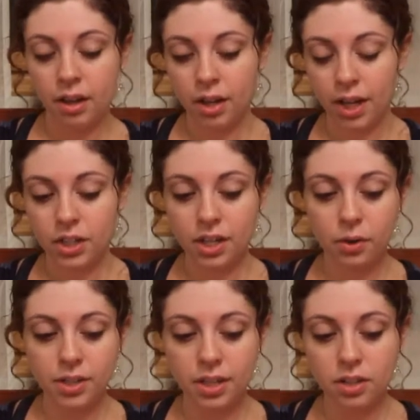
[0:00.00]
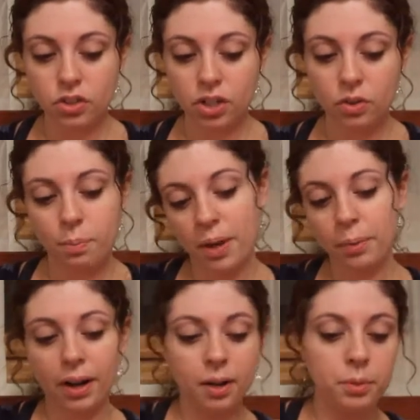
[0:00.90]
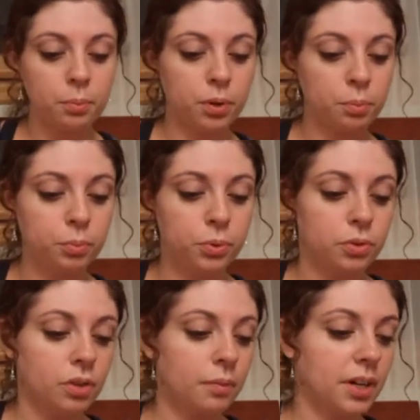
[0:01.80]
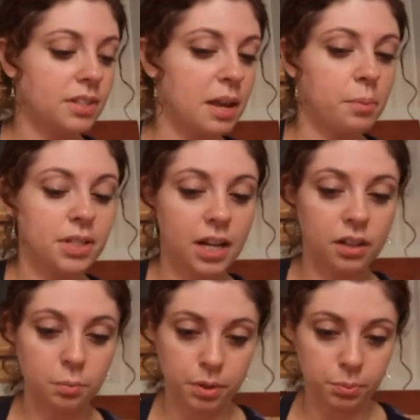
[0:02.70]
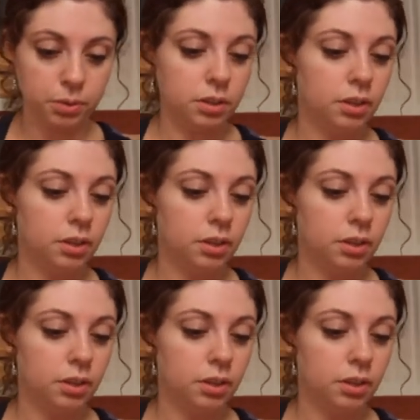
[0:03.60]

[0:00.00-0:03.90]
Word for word: actually I know I said it's generally pink, but I'm in a purple mood, so I'm going to take metallic purple